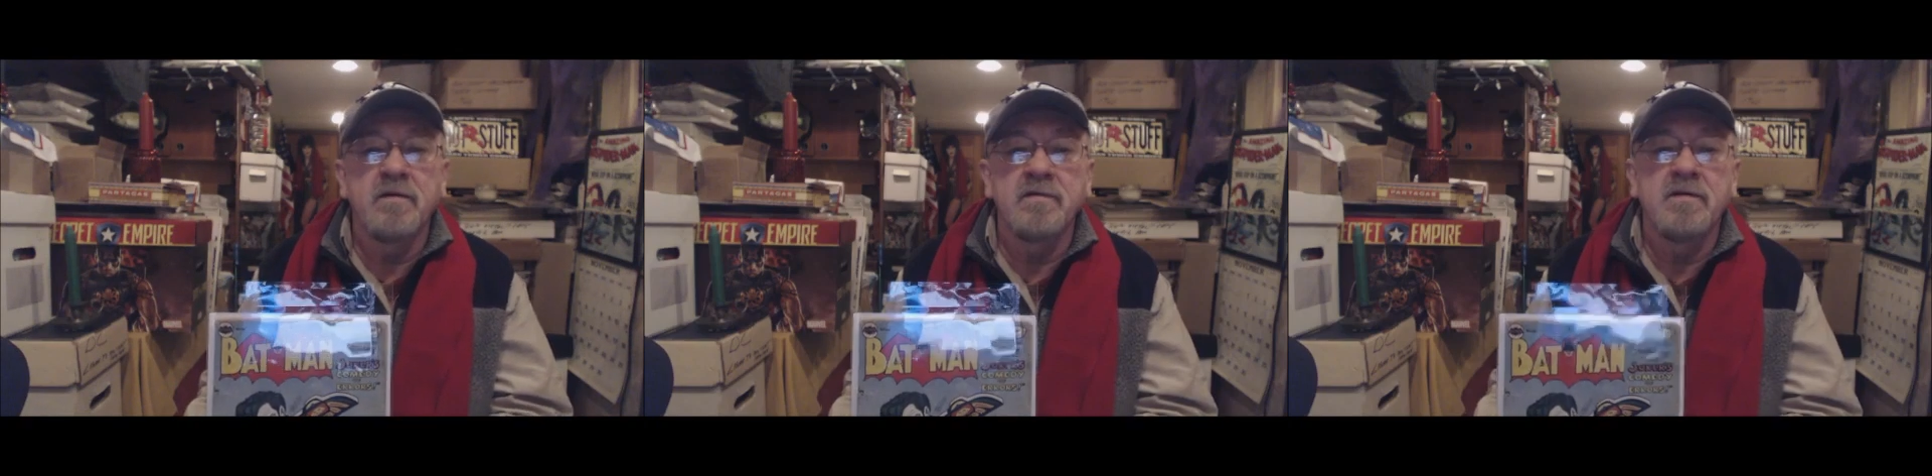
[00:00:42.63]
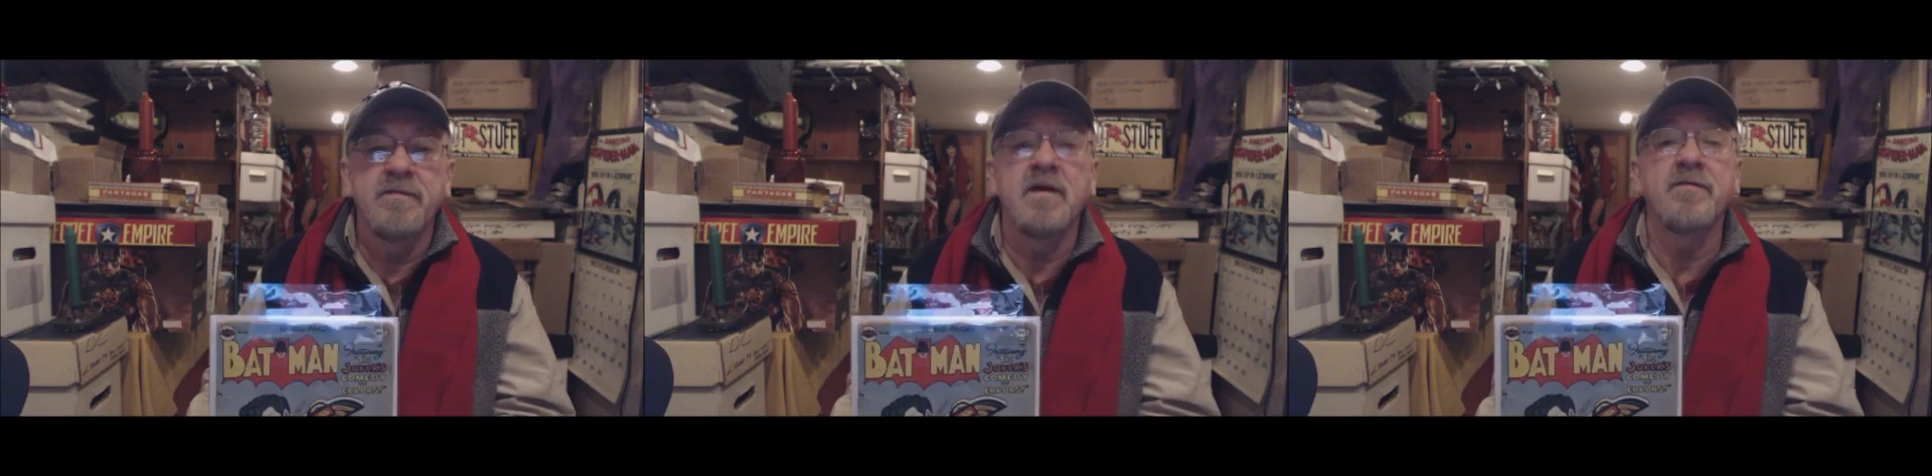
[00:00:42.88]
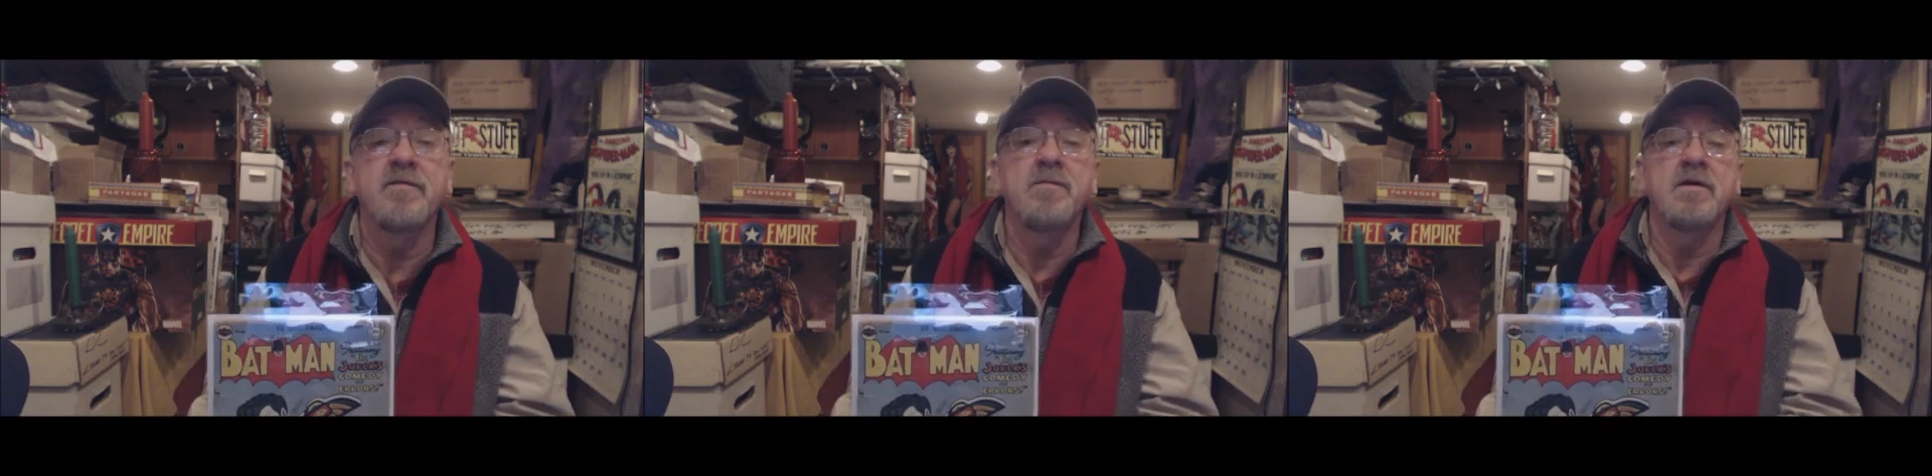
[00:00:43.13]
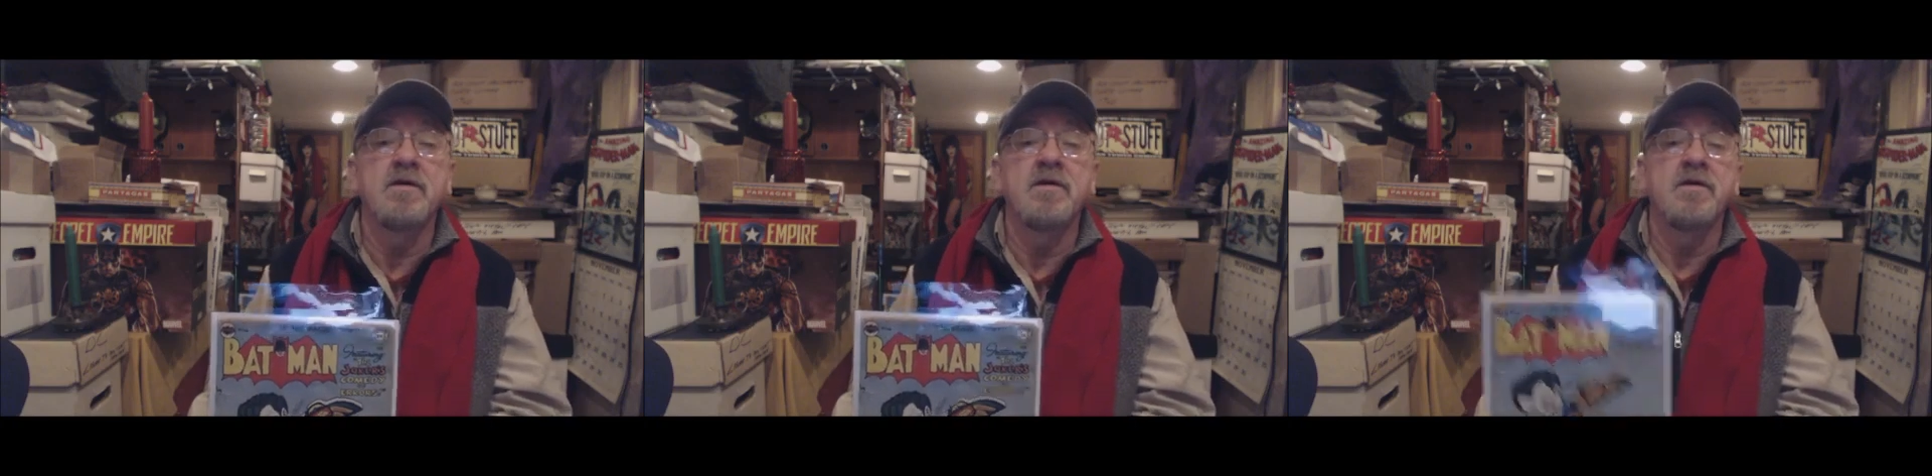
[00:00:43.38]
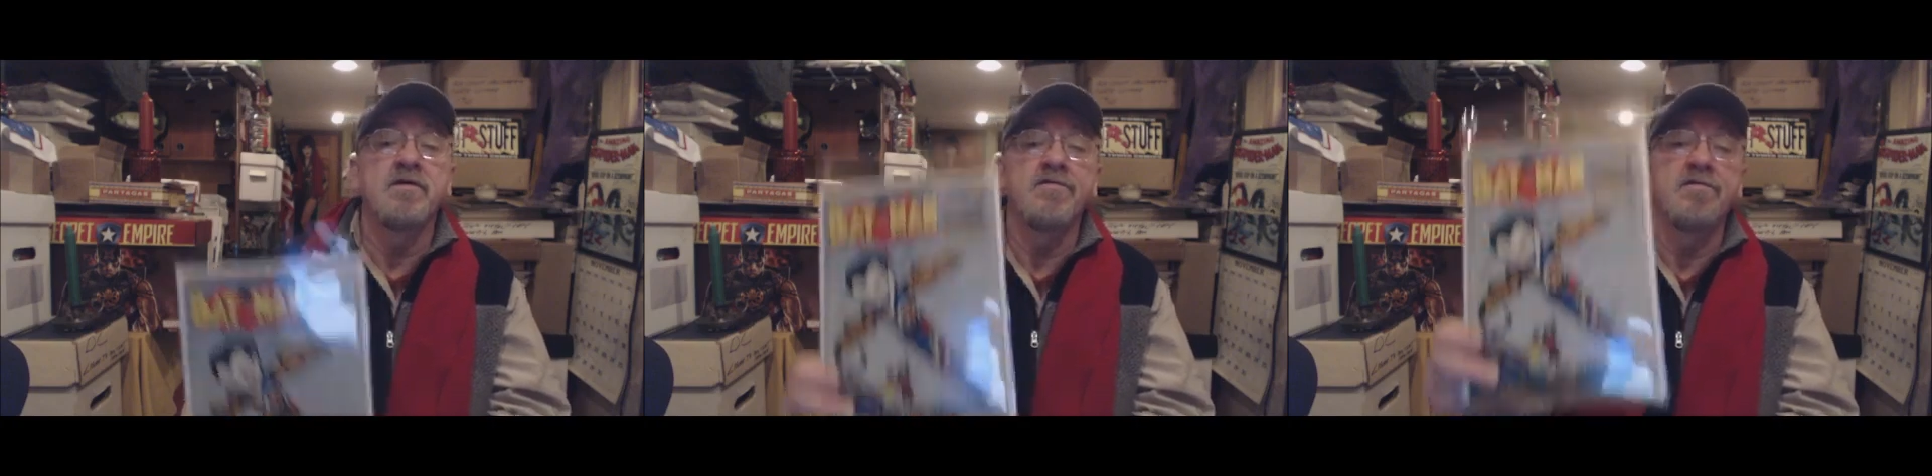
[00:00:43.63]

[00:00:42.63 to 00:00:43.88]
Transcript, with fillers: It doesn't even have to be a key